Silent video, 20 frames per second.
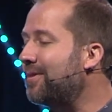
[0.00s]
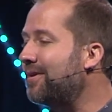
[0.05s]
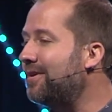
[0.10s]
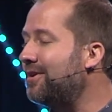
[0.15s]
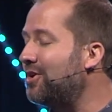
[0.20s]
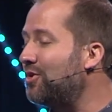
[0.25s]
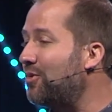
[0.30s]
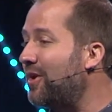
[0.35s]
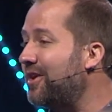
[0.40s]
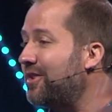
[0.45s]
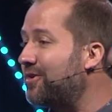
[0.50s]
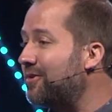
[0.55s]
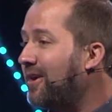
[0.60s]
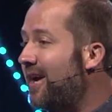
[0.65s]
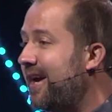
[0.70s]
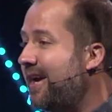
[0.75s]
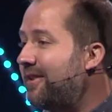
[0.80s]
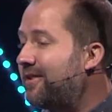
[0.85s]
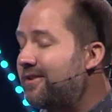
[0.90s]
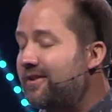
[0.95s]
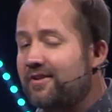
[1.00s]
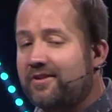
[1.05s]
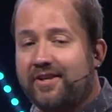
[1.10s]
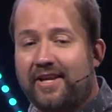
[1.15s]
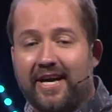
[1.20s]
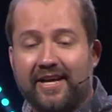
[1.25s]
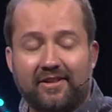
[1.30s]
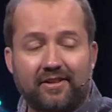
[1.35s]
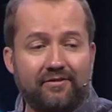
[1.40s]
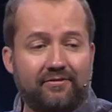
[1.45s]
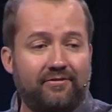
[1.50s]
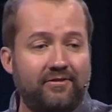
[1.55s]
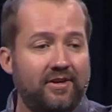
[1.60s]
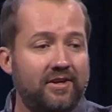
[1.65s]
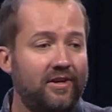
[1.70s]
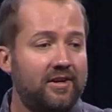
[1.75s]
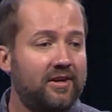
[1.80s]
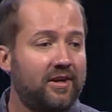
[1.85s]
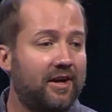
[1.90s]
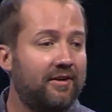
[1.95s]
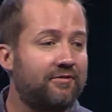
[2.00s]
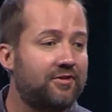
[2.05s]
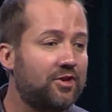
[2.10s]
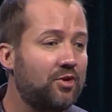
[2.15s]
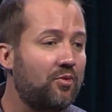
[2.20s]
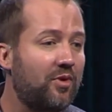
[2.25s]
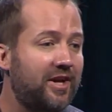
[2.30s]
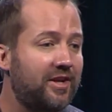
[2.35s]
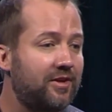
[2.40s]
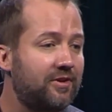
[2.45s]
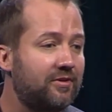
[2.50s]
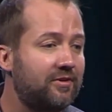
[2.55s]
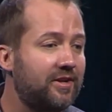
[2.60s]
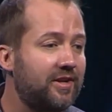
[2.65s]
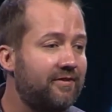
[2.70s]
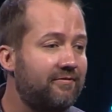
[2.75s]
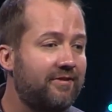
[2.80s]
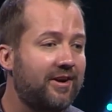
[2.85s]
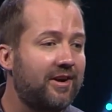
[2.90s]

And you raise your hands as an act of, of surrender in